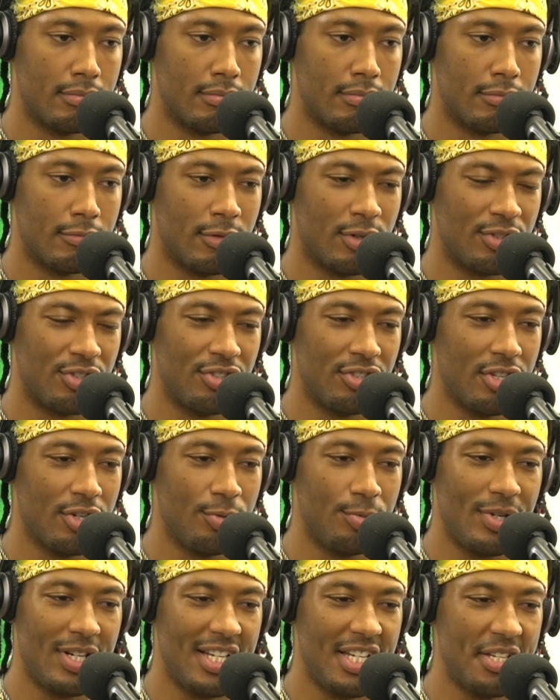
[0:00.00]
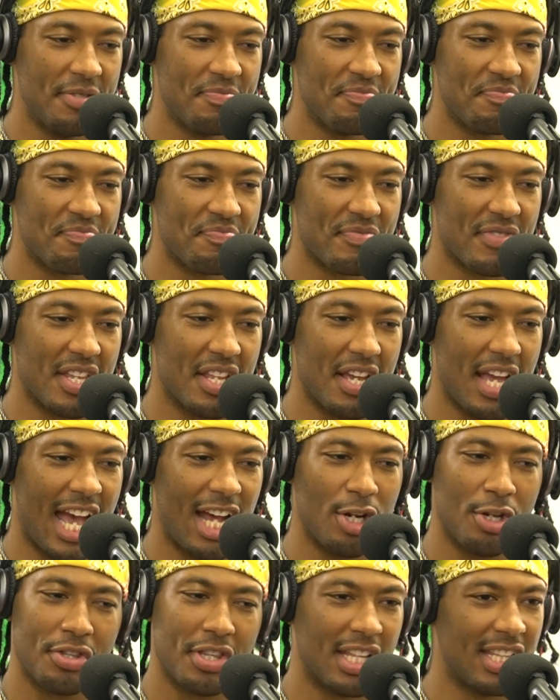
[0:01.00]
well, you know what?
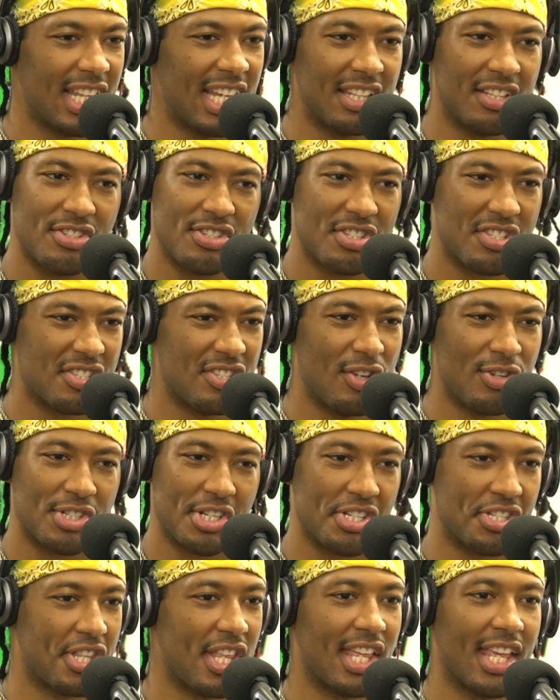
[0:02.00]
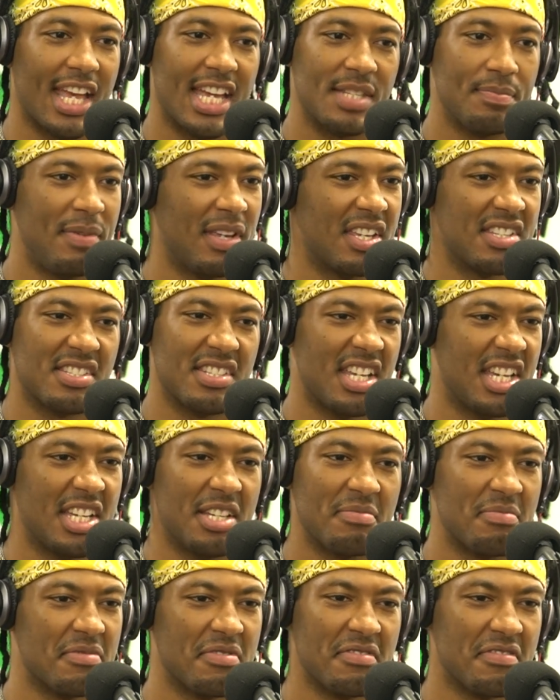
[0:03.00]
I don't think that there's no such thing as biggest name. Well,
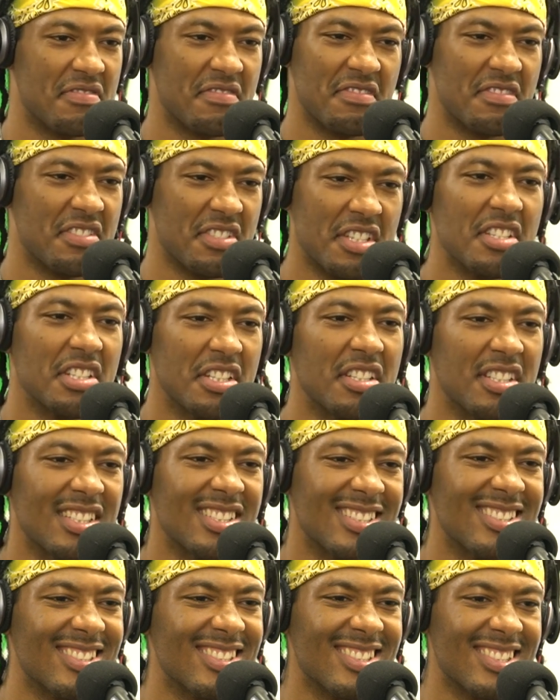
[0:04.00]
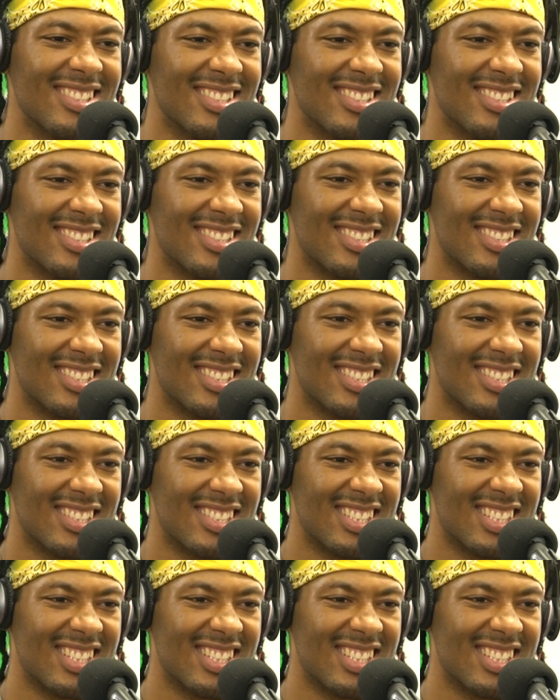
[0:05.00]
you know what I'm saying. Like, yeah. Like